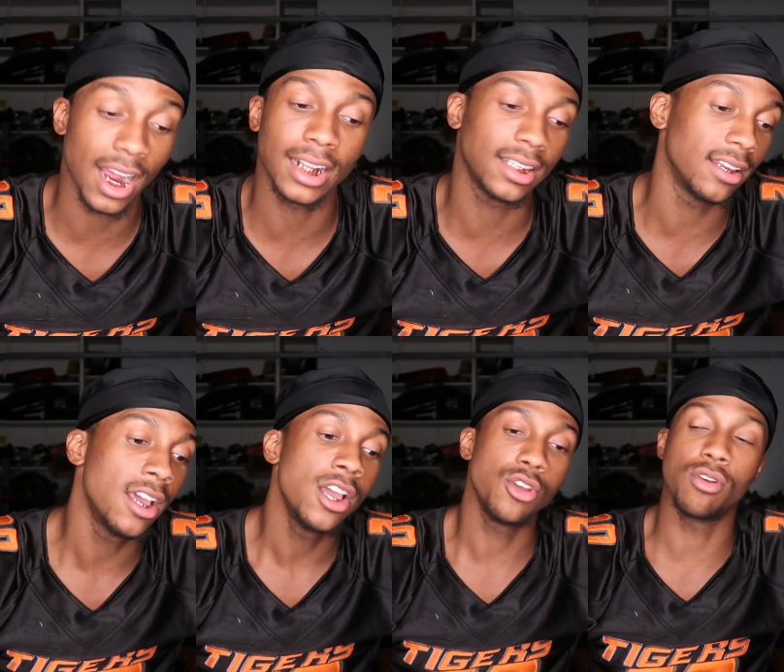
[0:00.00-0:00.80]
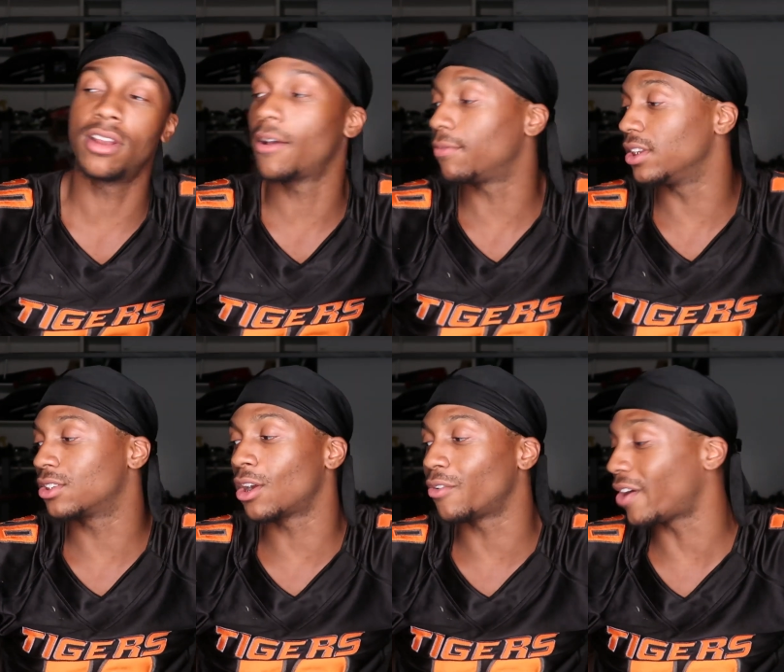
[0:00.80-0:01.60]
Jonathan, you're definitely
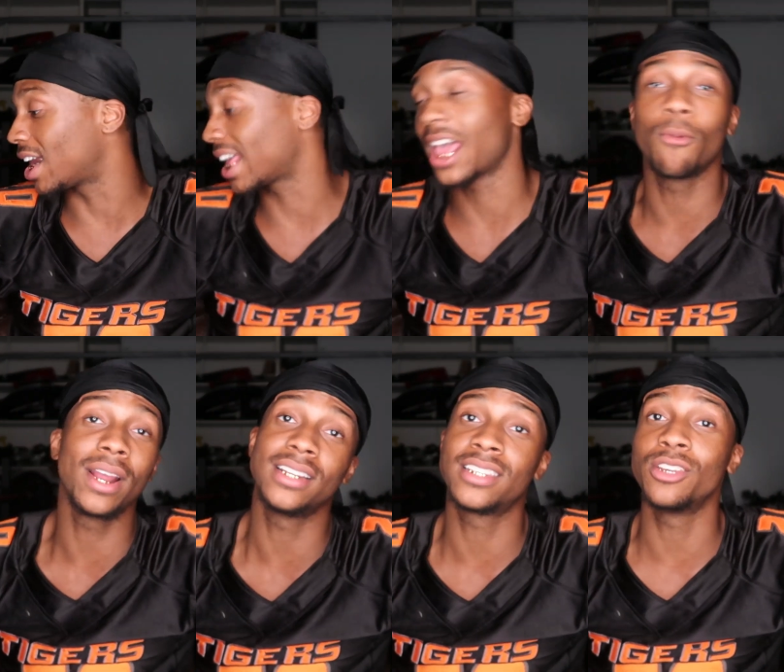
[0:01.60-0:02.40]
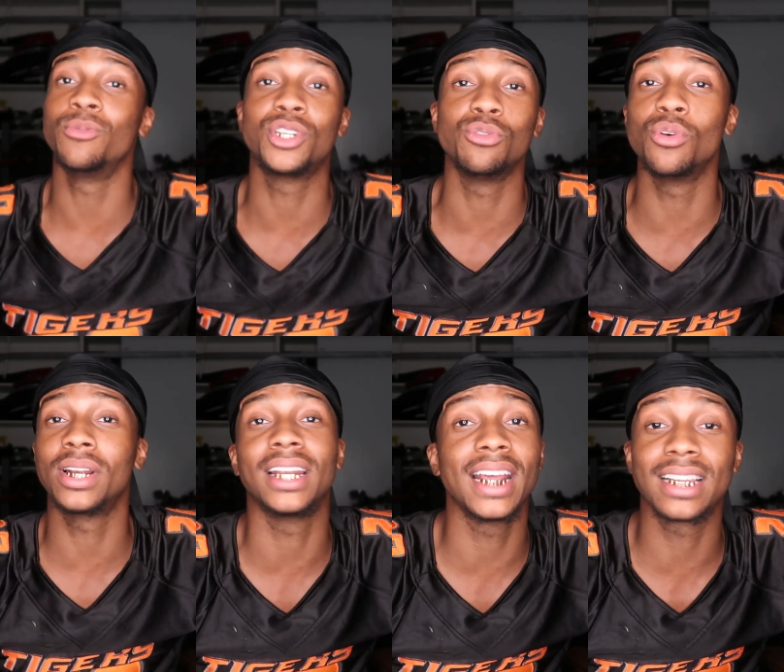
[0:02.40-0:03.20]
certified. I can't wait to see what you do
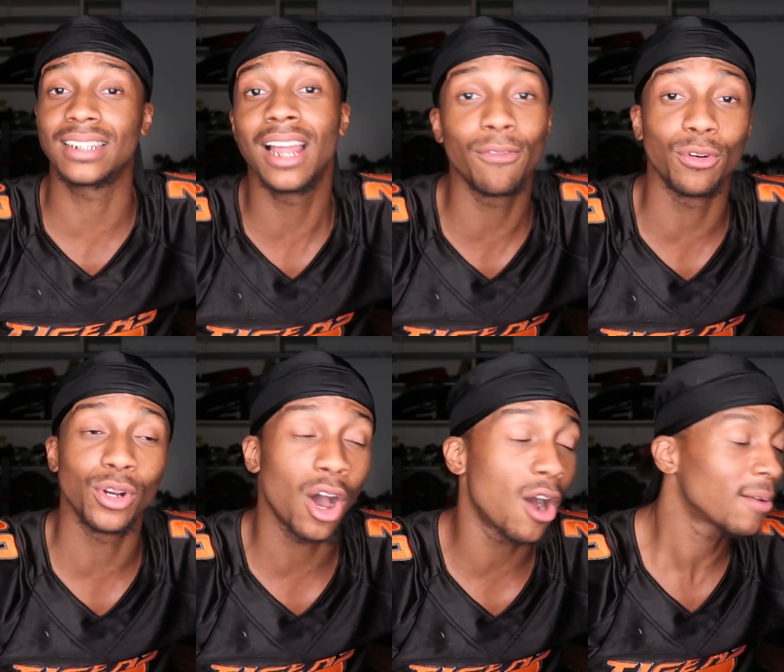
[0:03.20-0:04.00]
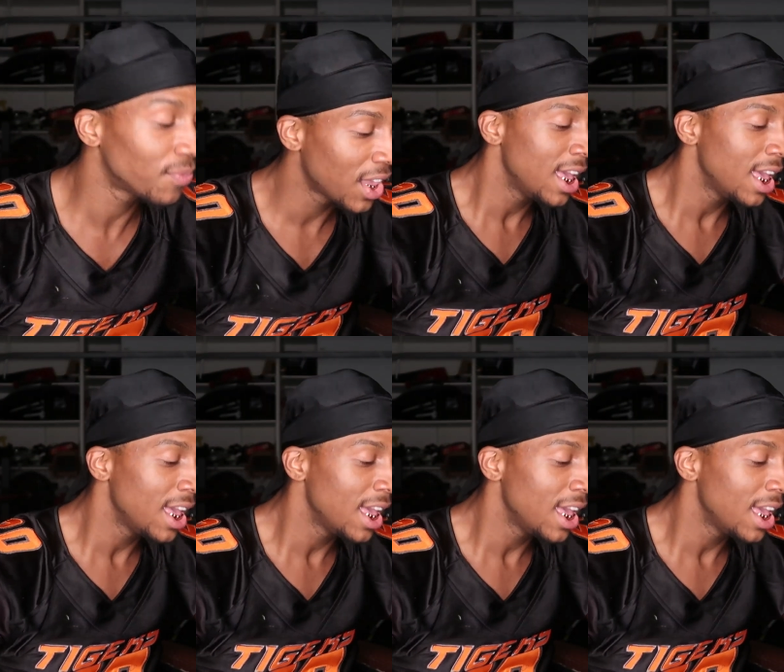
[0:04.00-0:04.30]
at the next level, dog.